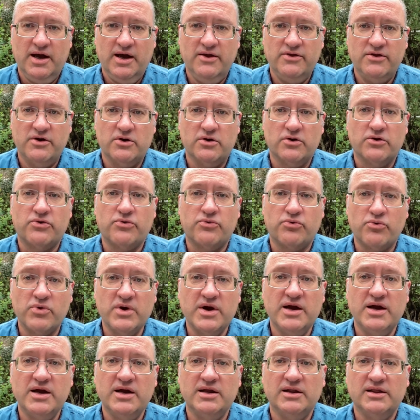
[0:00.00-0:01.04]
And there are
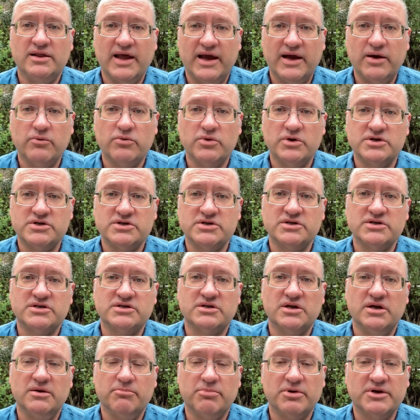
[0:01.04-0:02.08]
three
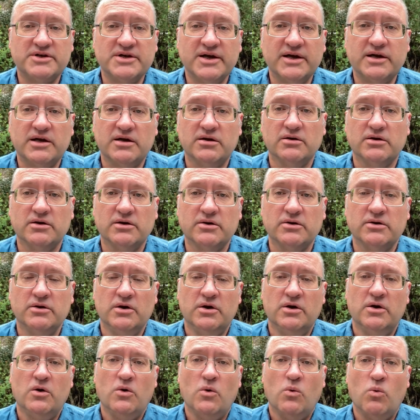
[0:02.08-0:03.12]
languages in particular
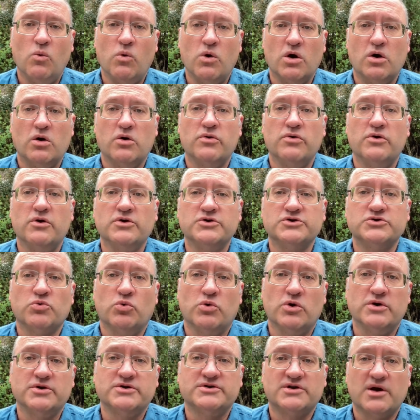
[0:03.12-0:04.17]
where those
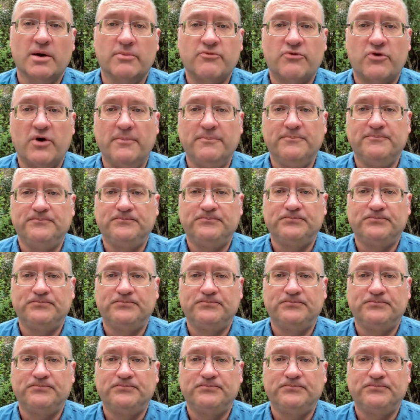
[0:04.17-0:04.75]
words come from.